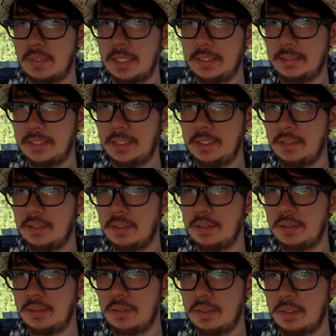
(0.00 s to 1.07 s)
and then
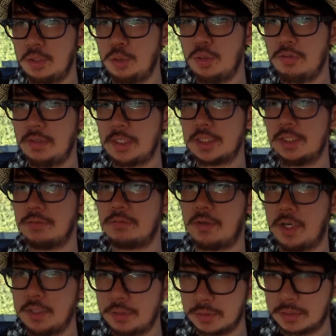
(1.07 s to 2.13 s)
you eventually
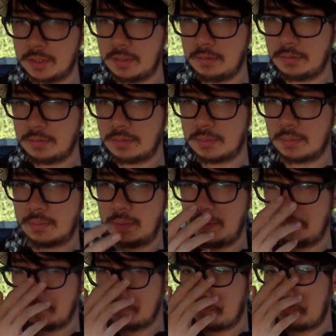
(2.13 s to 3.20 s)
find yourself, right?